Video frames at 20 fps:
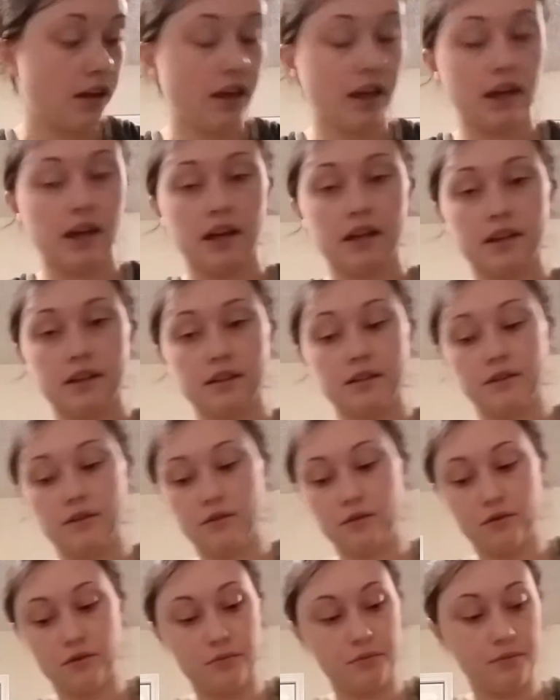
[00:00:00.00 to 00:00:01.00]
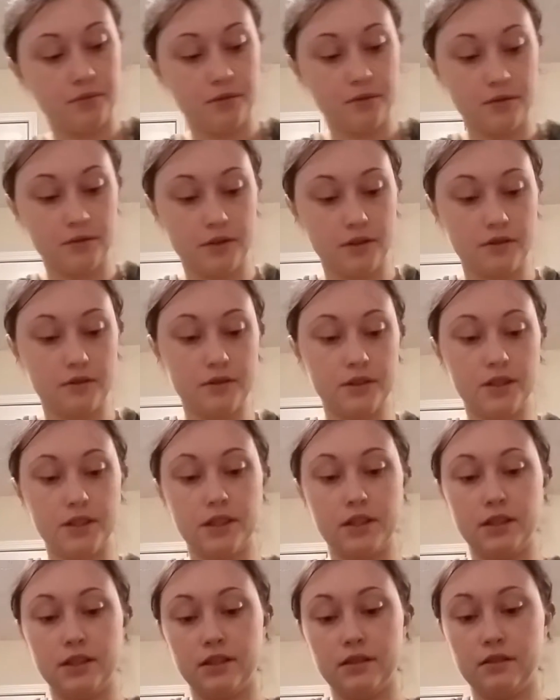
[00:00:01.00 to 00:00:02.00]
add in your
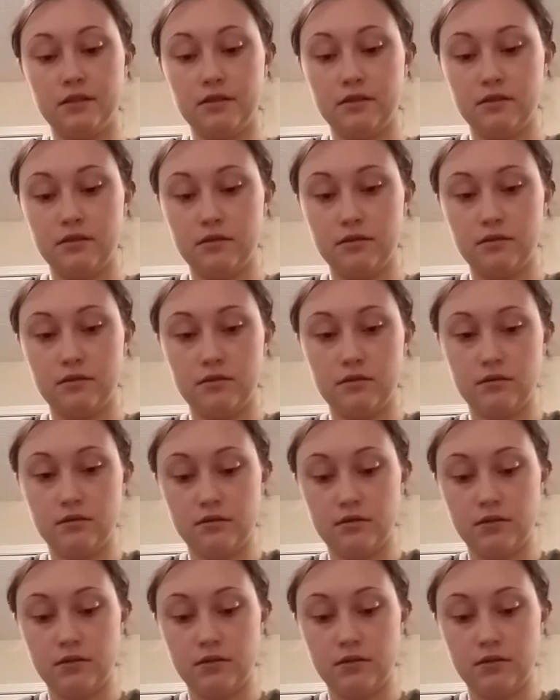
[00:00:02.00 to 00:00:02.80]
protein. I